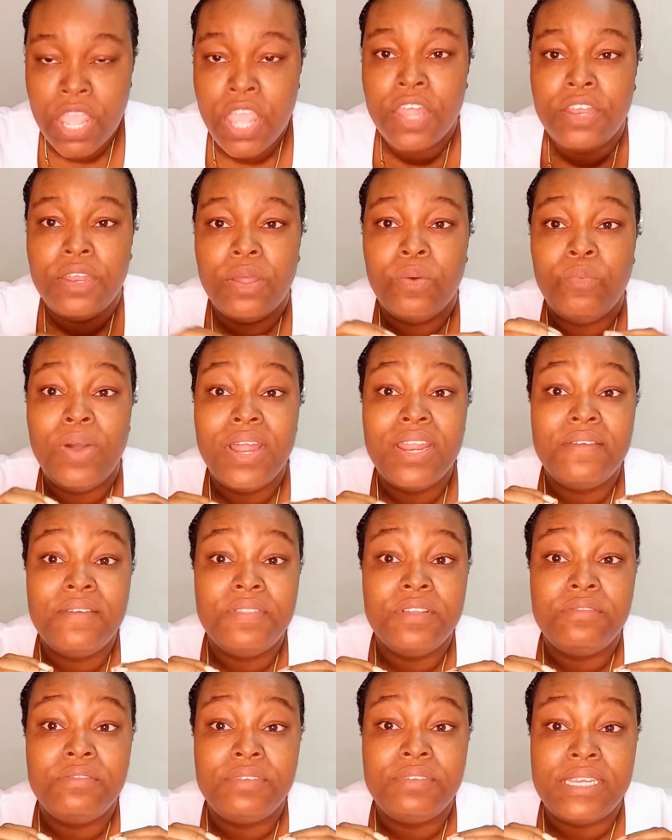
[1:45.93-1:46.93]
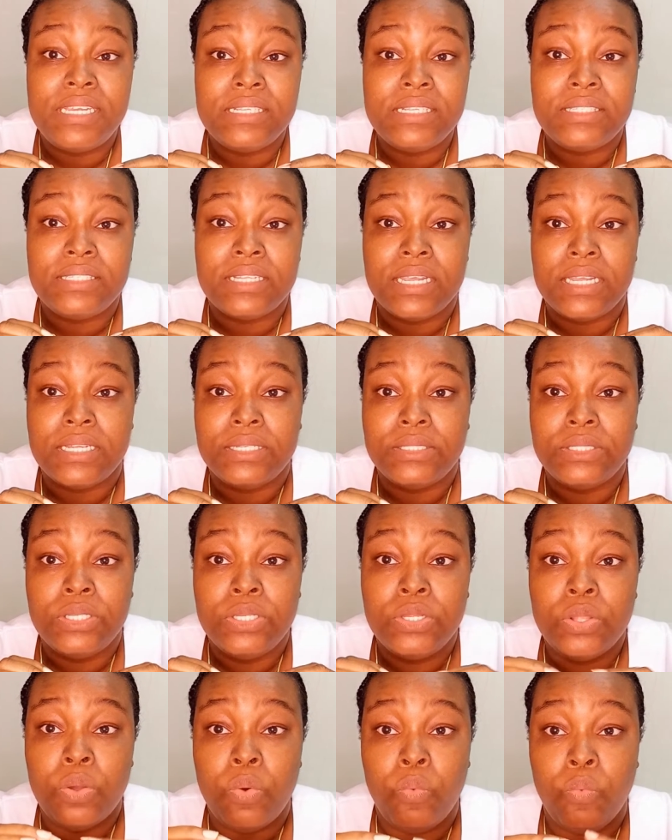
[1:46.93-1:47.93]
Now, one of the reasons
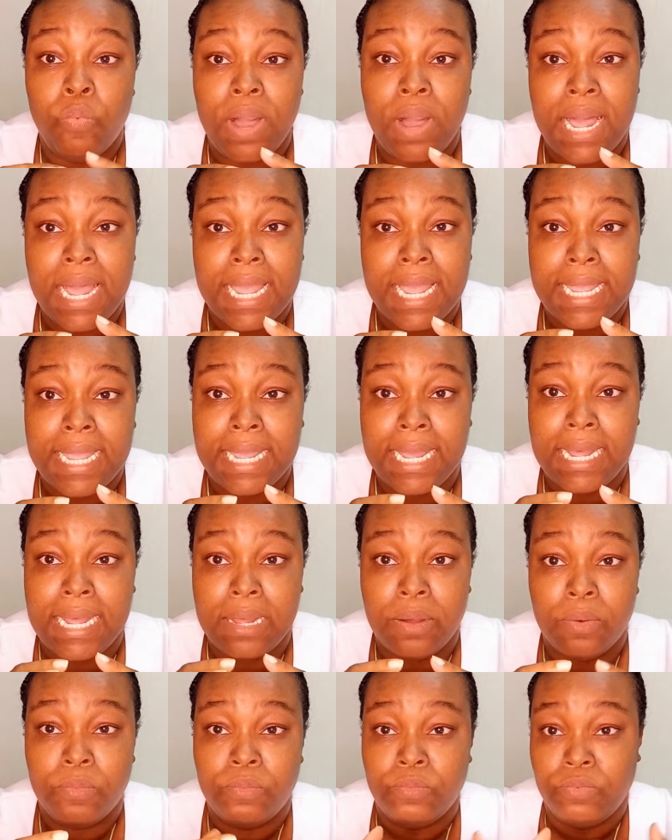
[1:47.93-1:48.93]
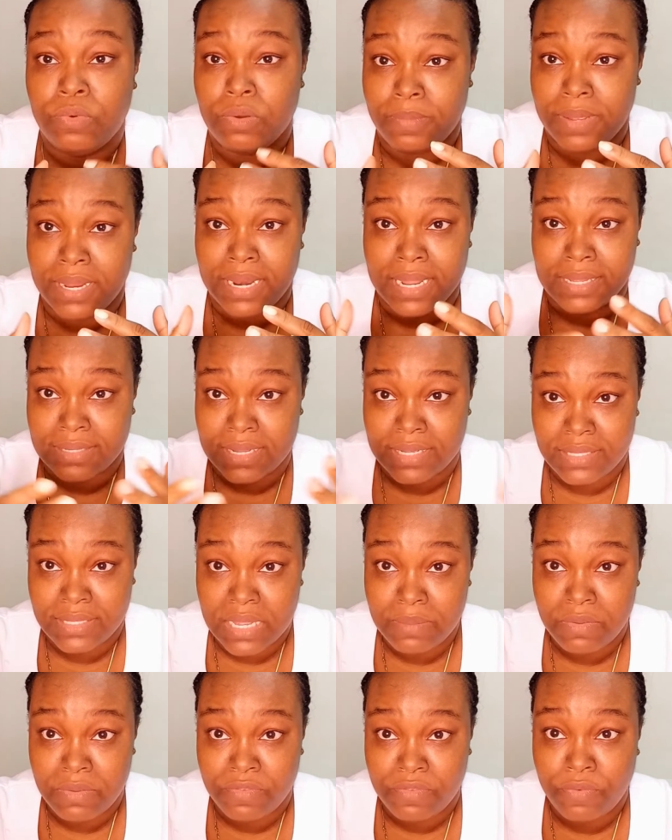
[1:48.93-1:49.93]
why women, as I
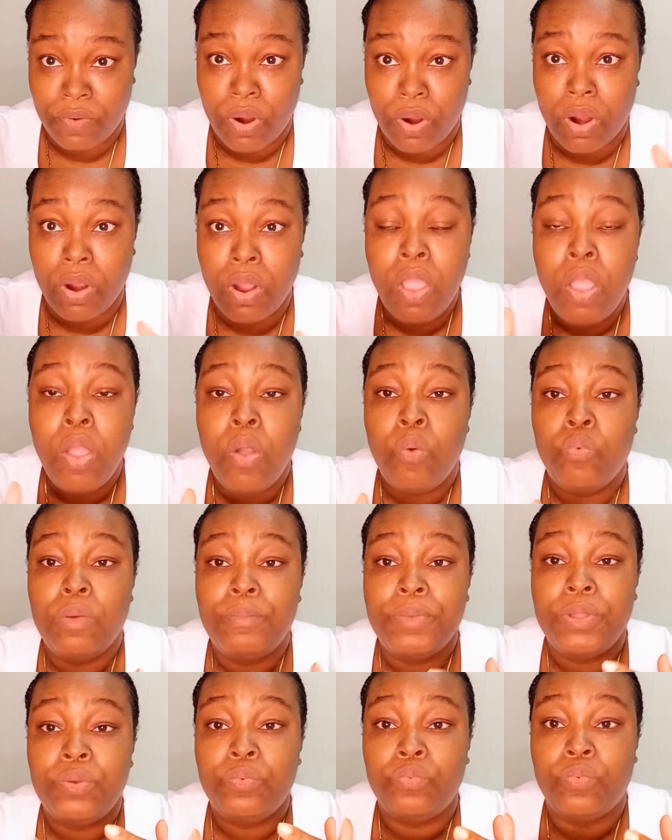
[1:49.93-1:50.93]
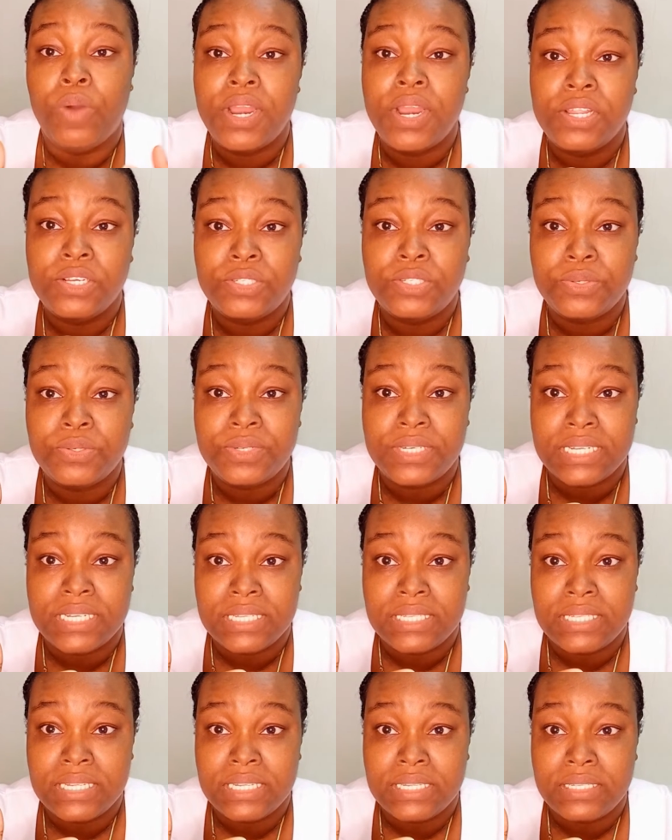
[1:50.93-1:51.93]
said before, women want to do
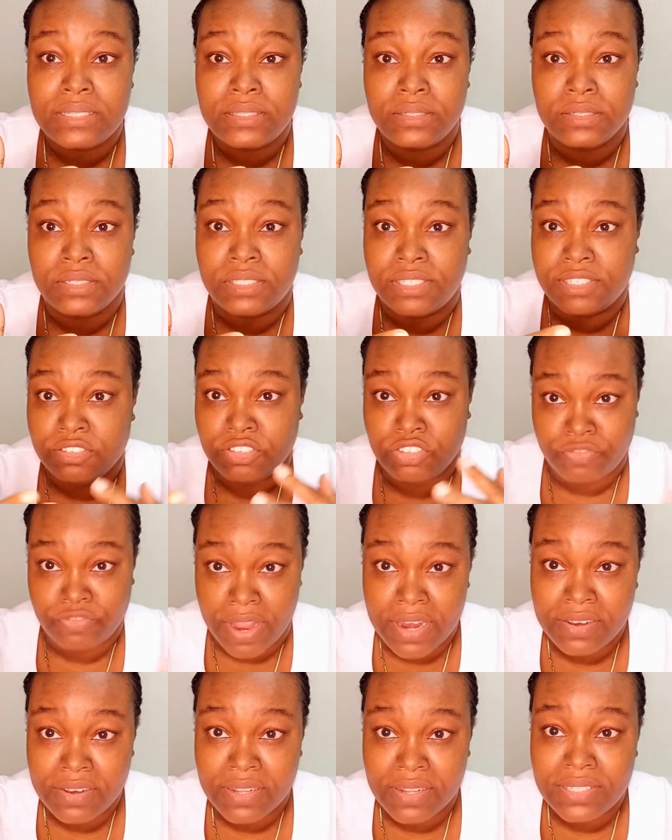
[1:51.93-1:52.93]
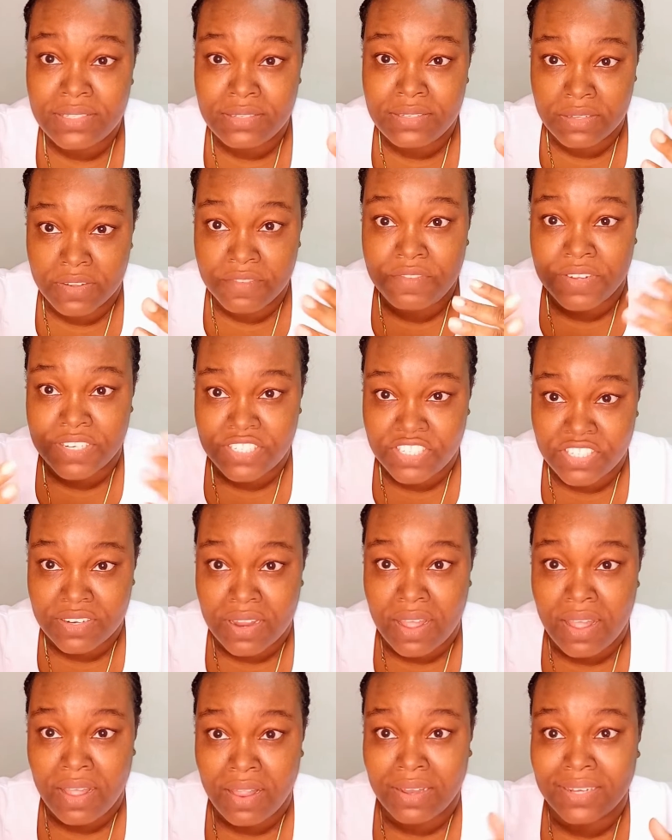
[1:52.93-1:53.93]
this is to strengthen the
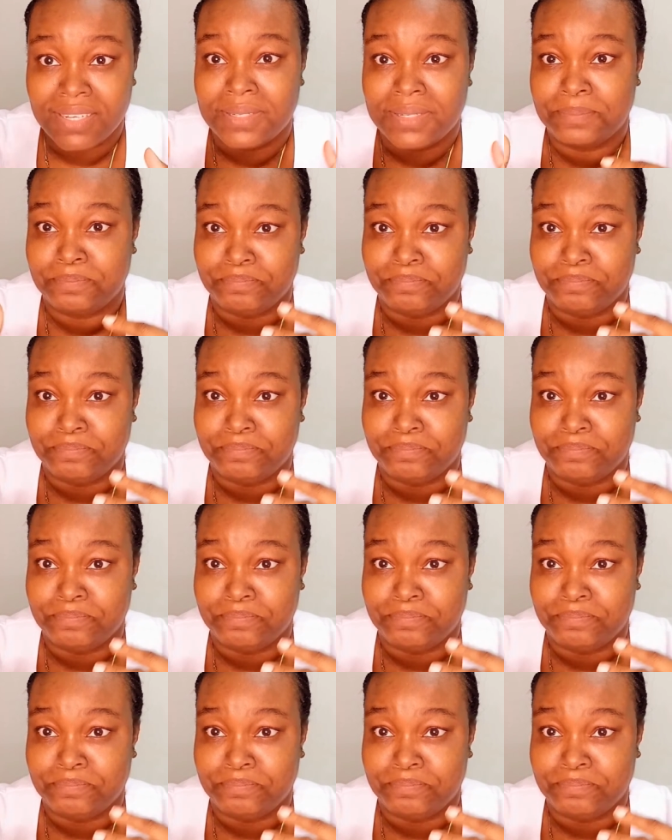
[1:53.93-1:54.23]
vaginal